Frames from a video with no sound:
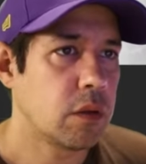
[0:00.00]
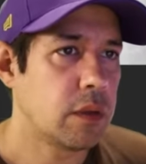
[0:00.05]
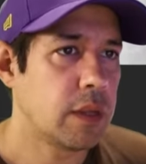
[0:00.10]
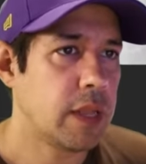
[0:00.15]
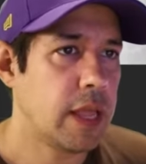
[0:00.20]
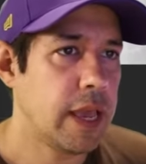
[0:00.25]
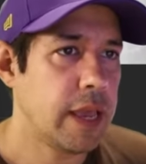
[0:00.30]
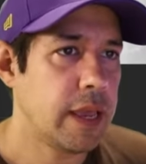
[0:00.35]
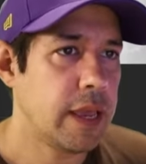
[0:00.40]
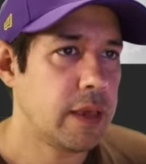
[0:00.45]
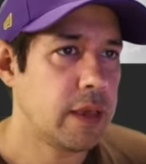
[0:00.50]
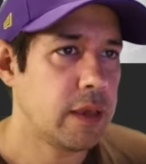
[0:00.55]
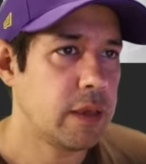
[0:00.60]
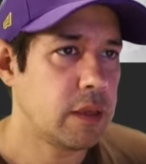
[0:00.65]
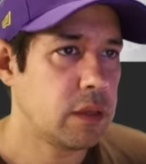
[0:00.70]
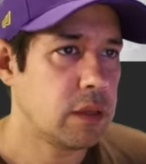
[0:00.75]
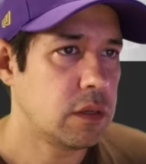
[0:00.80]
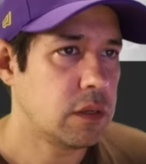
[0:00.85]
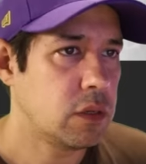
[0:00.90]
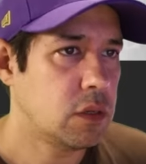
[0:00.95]
layer,
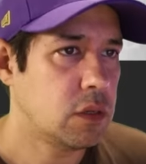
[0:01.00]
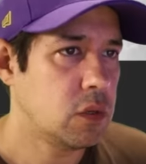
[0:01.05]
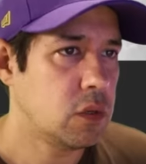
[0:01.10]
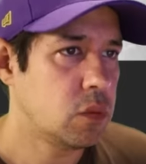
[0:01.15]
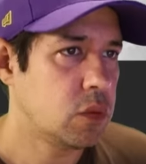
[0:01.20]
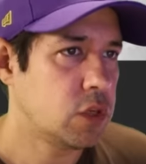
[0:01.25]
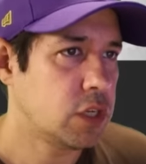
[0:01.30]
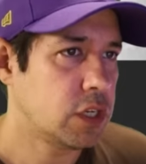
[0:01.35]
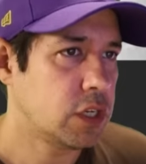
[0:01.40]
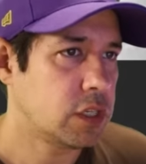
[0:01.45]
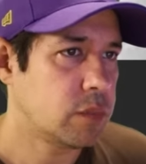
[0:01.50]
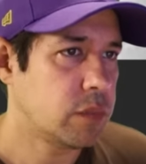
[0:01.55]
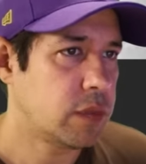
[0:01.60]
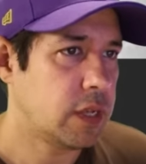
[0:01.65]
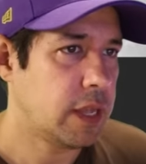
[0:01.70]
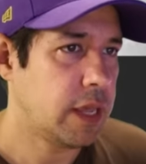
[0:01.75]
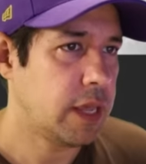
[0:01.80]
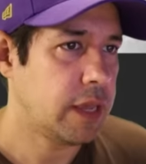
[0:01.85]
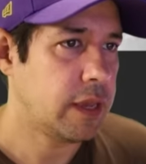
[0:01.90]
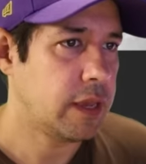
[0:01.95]
new
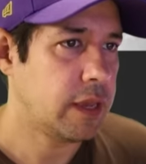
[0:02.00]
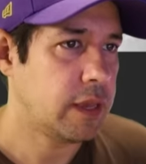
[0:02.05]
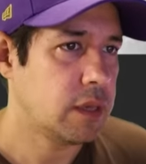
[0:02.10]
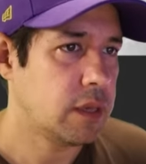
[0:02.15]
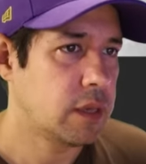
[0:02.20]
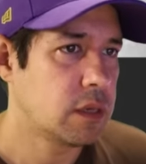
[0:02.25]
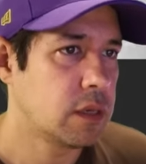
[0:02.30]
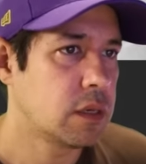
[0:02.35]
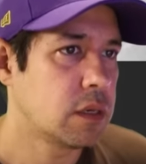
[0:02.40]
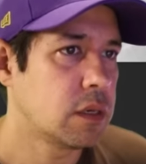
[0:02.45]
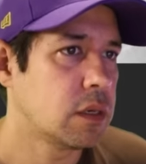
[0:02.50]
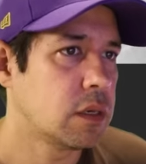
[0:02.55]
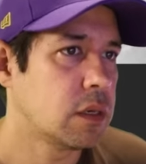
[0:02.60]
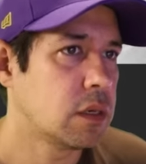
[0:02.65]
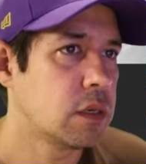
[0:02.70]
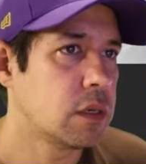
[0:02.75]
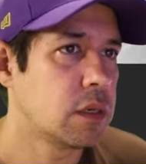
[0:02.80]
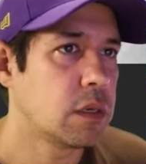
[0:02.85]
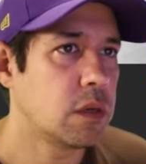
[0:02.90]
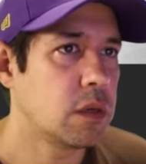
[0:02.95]
adjustment layer.
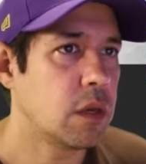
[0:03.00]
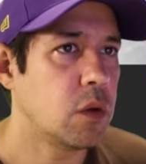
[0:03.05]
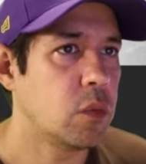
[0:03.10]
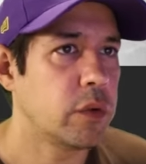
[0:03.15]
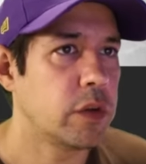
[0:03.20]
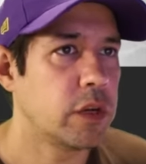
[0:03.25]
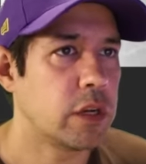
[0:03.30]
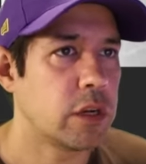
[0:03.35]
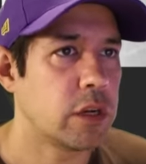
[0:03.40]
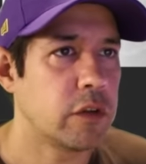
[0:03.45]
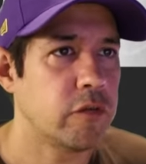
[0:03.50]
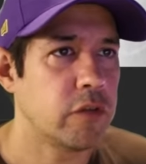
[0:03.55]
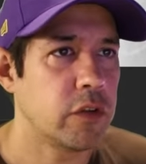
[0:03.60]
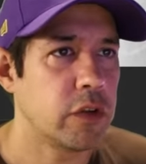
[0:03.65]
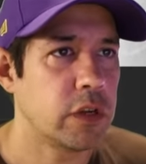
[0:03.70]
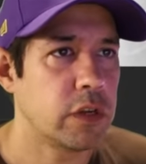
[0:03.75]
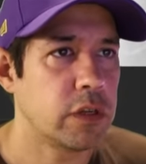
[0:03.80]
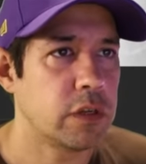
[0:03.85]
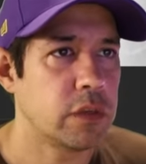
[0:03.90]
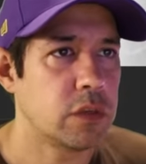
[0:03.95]
Oh, we're gonna
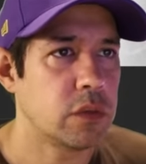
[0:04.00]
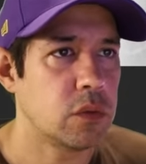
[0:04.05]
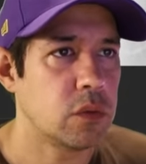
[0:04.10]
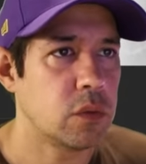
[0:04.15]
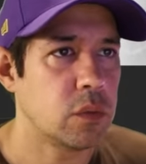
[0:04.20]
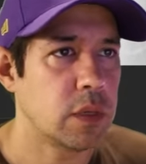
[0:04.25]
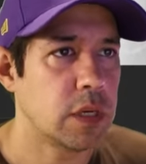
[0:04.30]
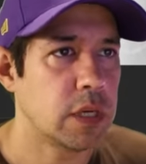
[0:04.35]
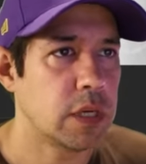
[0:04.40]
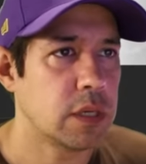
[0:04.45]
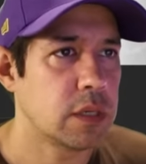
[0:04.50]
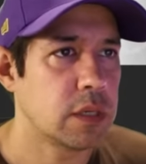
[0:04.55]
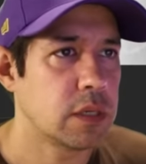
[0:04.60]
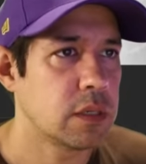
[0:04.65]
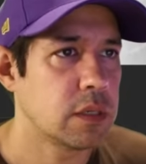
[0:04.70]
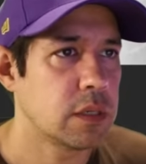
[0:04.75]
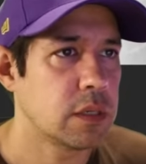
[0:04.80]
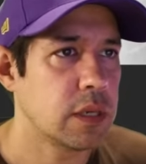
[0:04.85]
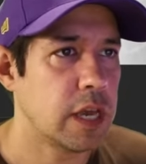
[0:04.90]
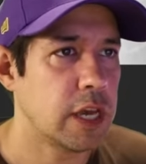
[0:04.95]
convert it to
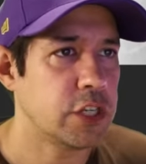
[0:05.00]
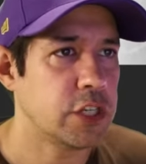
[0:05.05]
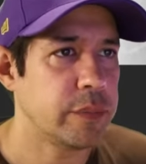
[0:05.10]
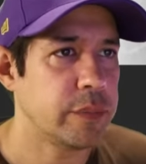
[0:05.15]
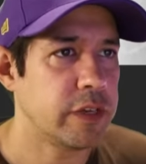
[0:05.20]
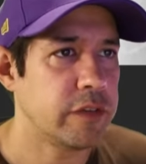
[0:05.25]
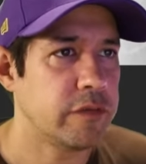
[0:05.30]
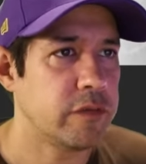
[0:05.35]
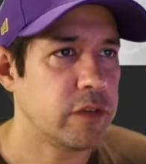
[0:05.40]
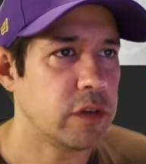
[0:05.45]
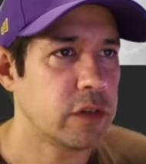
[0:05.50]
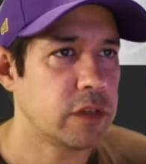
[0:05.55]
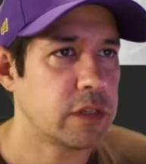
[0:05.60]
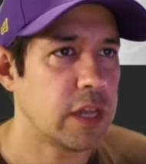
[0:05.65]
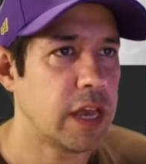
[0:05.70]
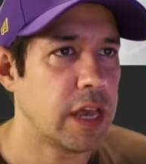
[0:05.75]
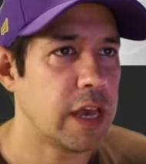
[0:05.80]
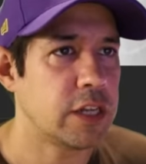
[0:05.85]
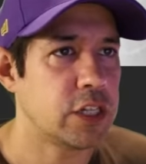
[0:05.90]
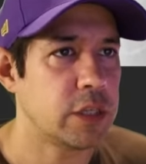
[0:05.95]
RGB
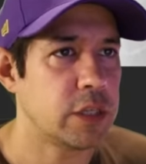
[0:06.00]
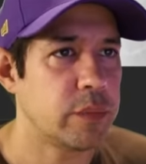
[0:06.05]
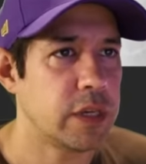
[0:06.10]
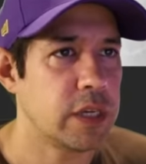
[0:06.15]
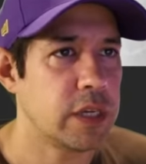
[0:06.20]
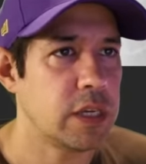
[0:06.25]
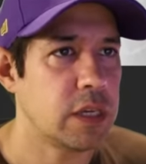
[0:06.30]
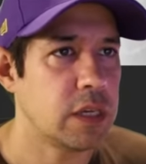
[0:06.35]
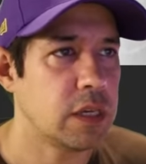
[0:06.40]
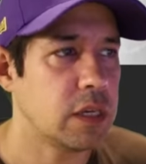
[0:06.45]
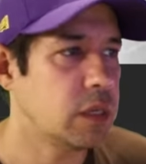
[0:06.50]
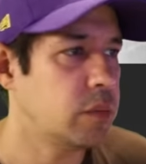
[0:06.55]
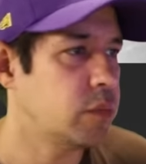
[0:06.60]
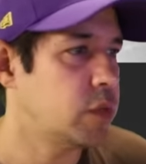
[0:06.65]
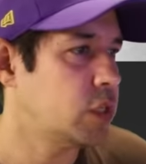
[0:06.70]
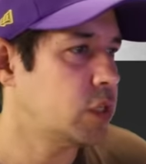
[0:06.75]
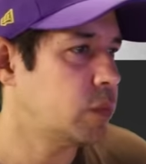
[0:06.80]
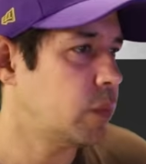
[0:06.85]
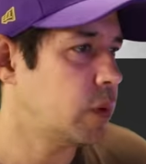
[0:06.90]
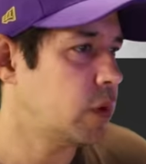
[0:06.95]
first. RGB,
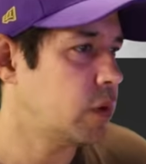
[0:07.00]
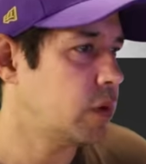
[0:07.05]
image